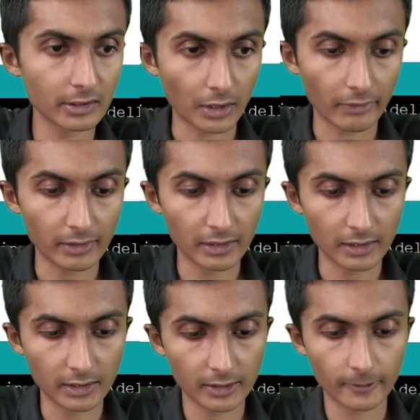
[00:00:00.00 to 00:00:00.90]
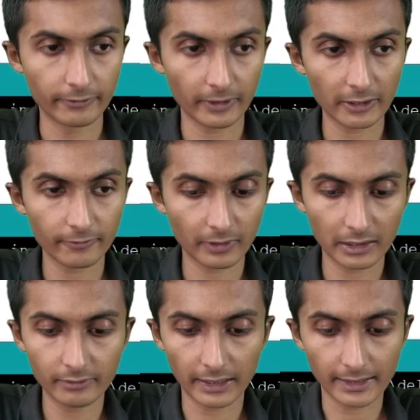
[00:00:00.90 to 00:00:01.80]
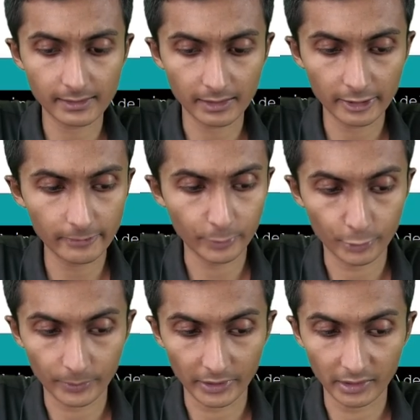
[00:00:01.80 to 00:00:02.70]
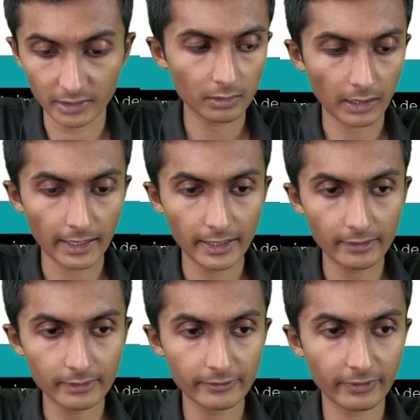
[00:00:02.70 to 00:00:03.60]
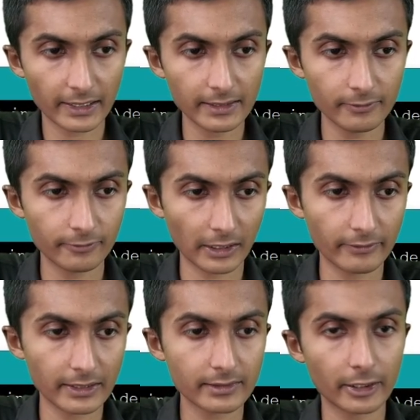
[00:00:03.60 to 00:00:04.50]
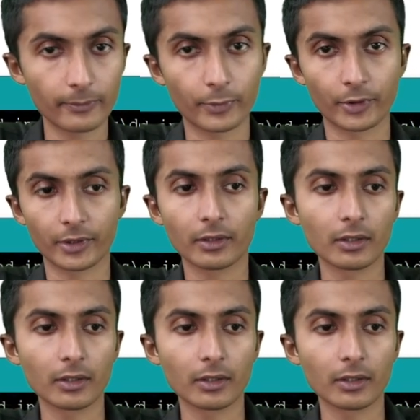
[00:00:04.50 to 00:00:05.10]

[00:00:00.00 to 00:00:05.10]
So I will define 5 as input pin. So I have defined 5 as input.